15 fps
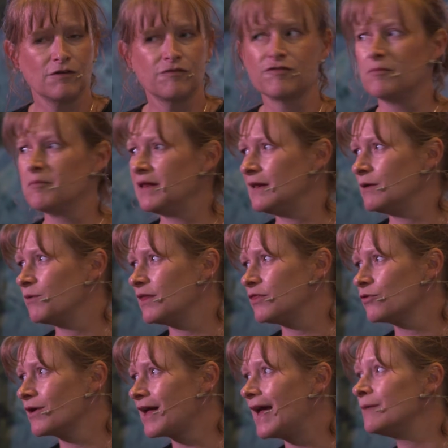familiar
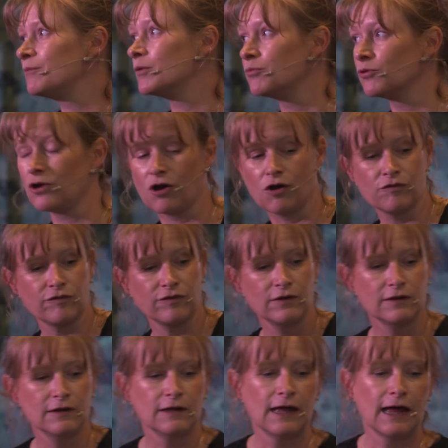with or capable of.
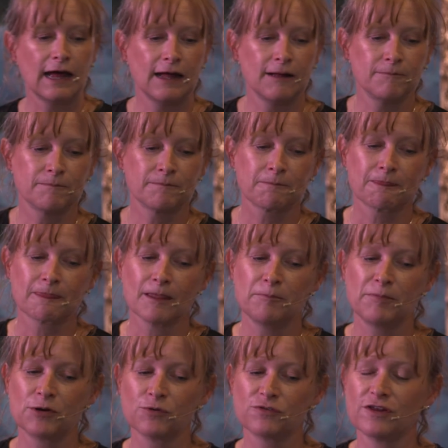
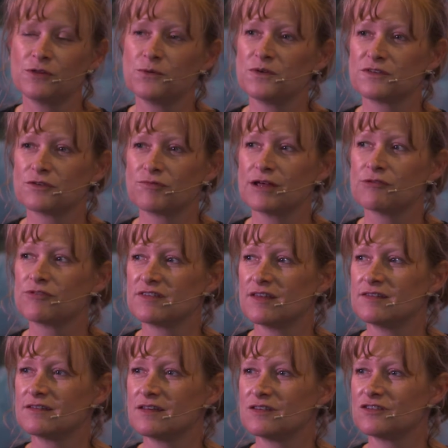But also there was a real
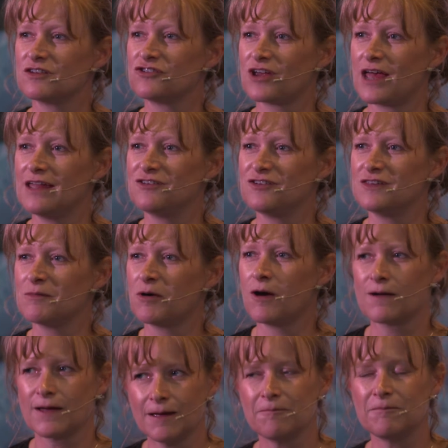resistance to change in the
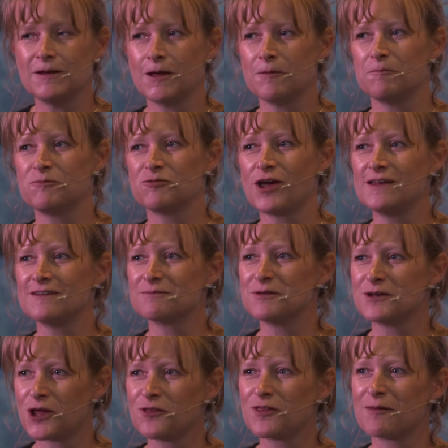market.
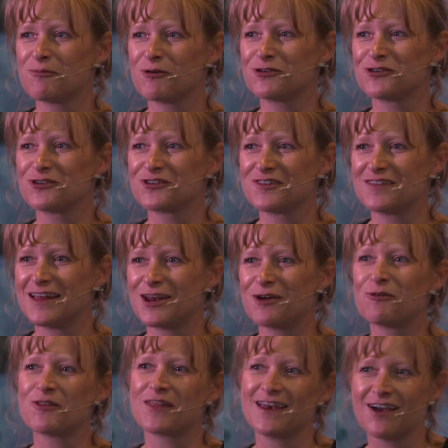Tradesmen know their products, so they
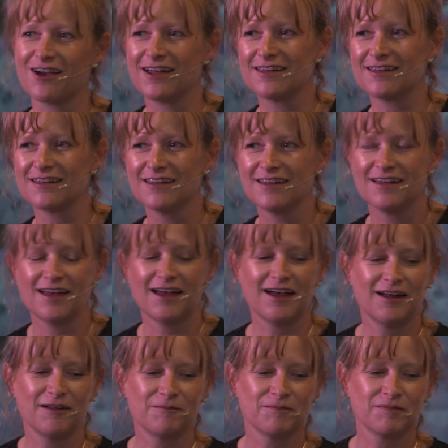know what they like.
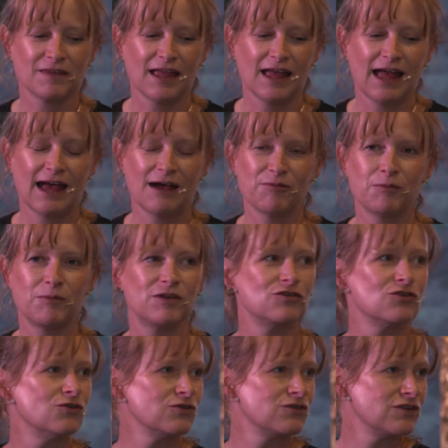And when we
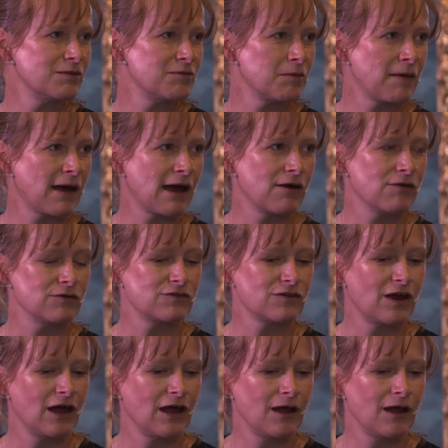talked to them about